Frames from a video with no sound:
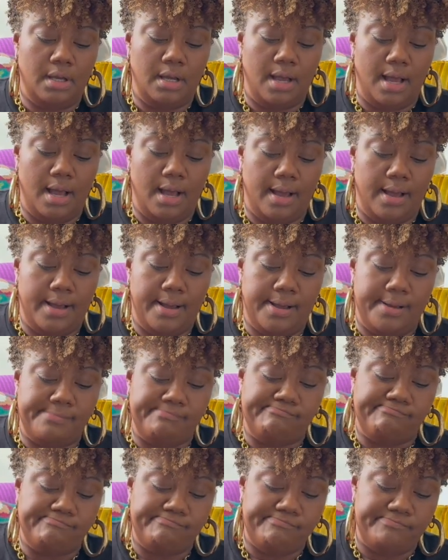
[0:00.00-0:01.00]

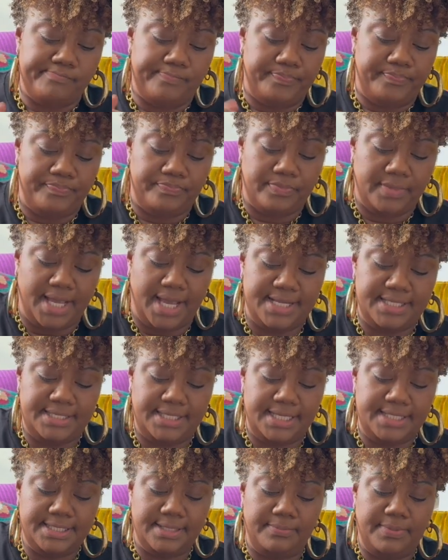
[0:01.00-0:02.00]
Um, I
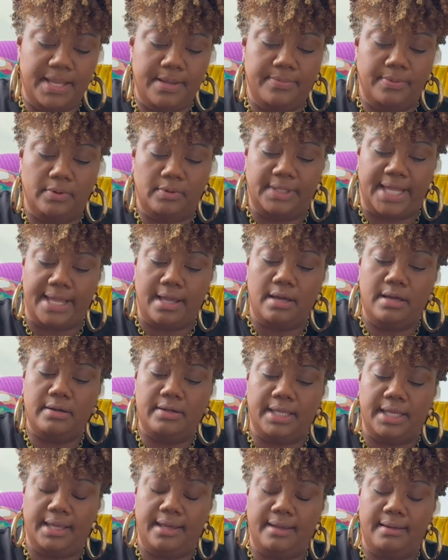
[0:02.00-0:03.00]
see some people like
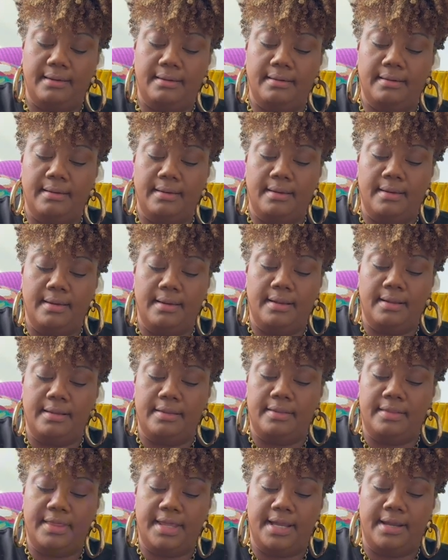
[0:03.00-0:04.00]
hooking
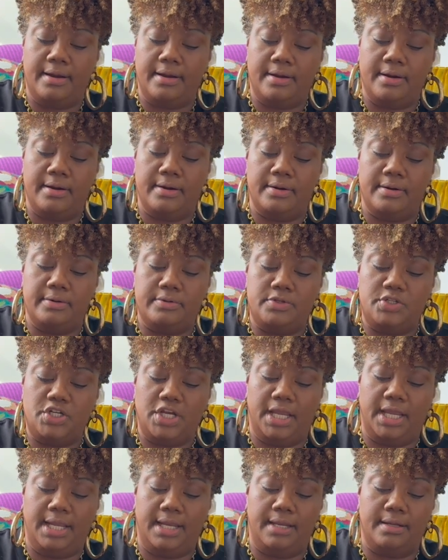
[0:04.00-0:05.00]
their
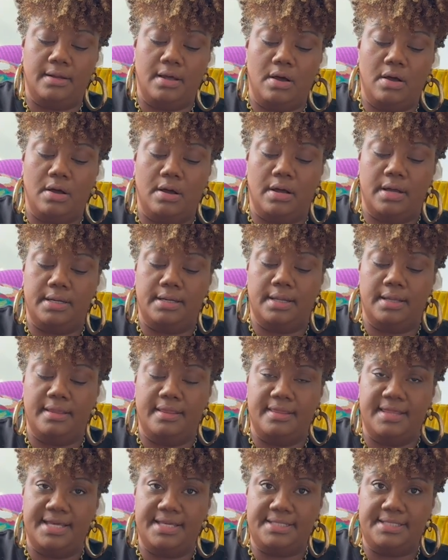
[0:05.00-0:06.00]
chain on
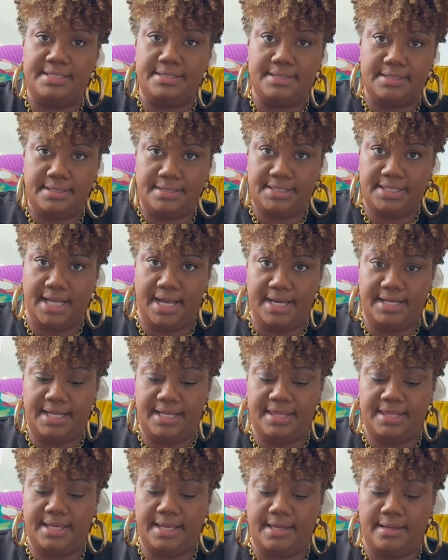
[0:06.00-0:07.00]
this tiny
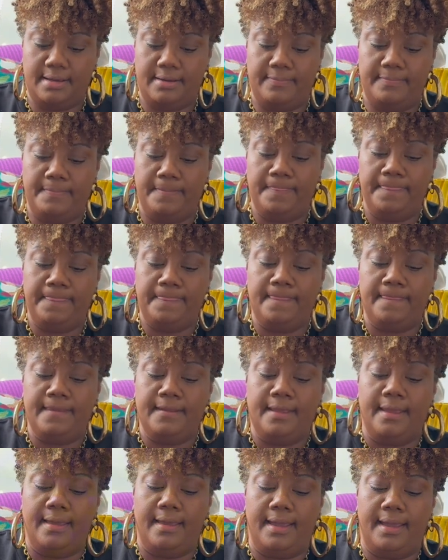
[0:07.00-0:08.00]
thing,
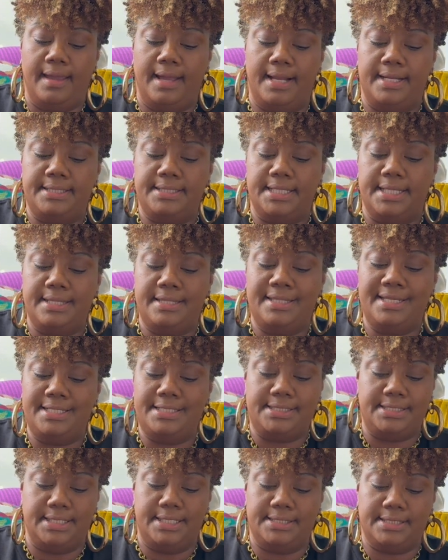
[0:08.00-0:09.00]
and
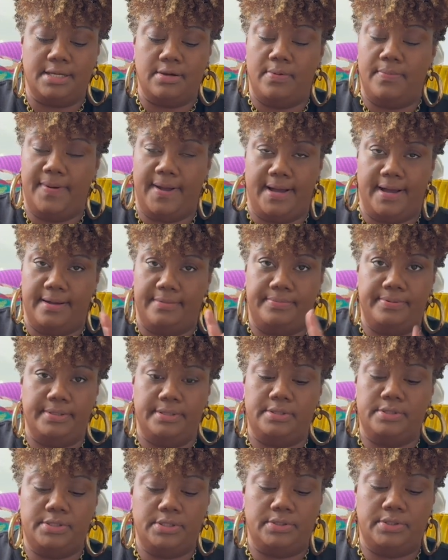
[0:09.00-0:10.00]
this is gonna pop.
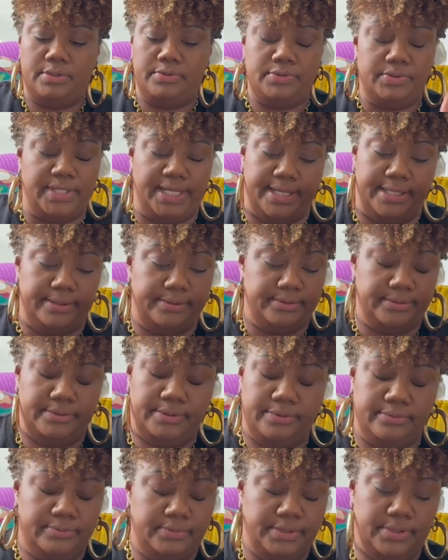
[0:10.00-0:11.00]
So don't do that.
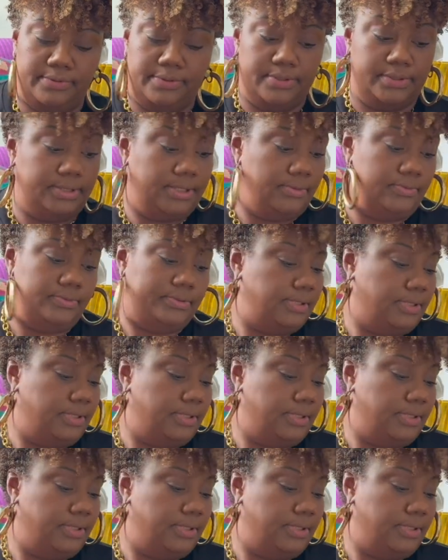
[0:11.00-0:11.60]
Don't do